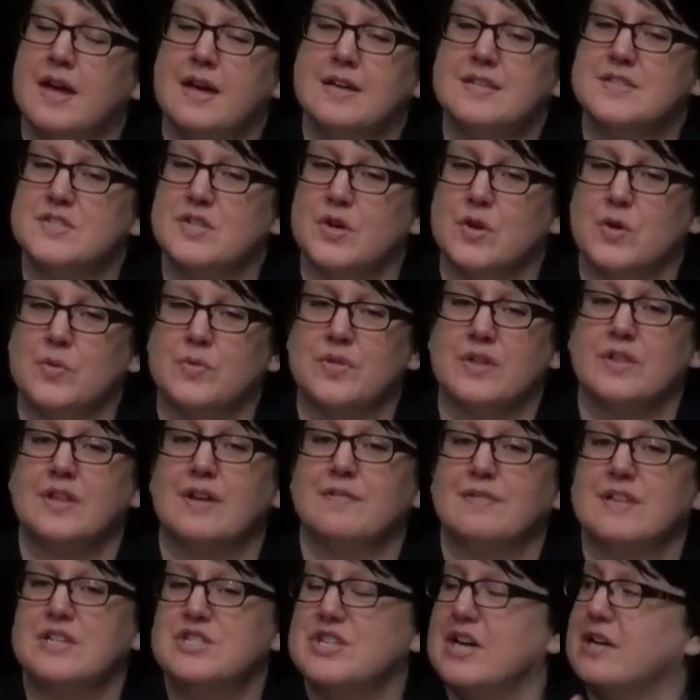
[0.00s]
So the
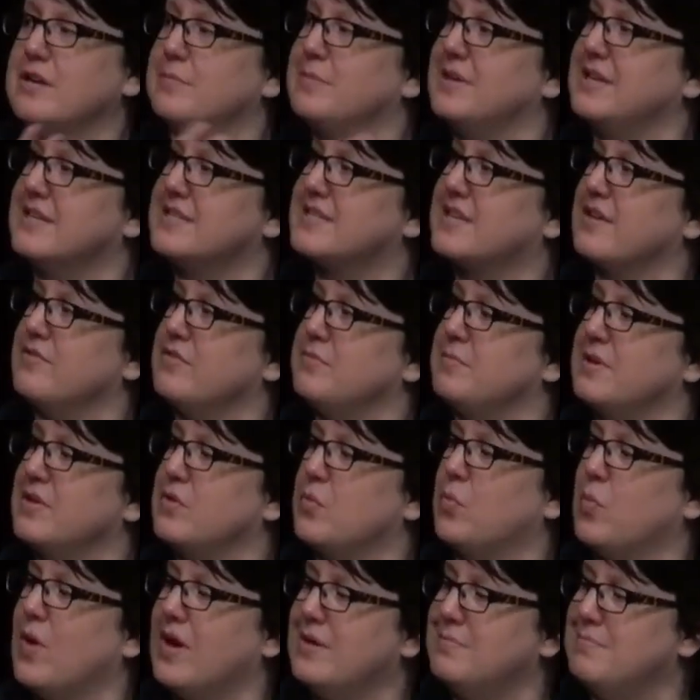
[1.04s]
lovely gentleman has given me the
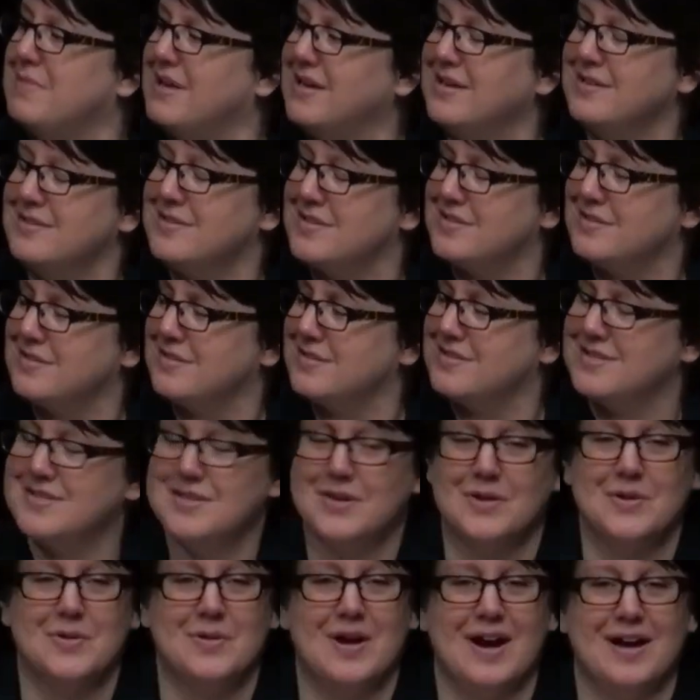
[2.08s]
1 minute,
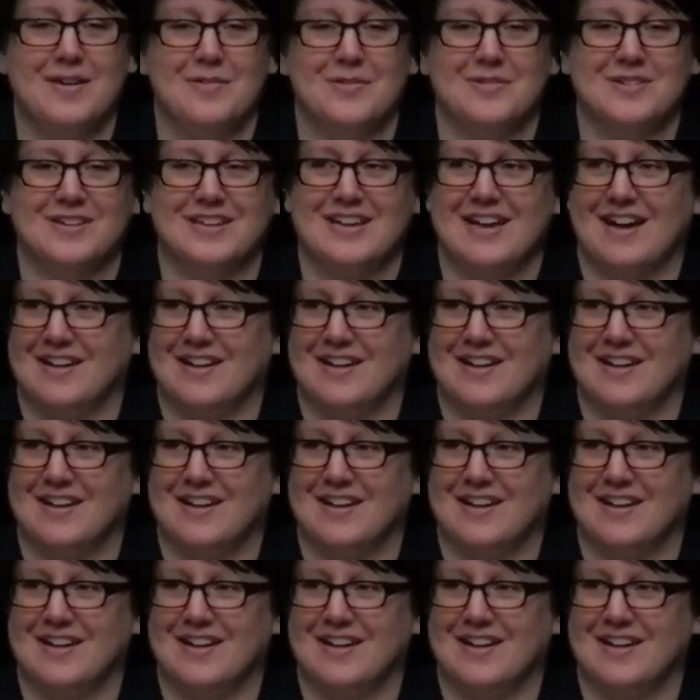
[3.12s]
so I'll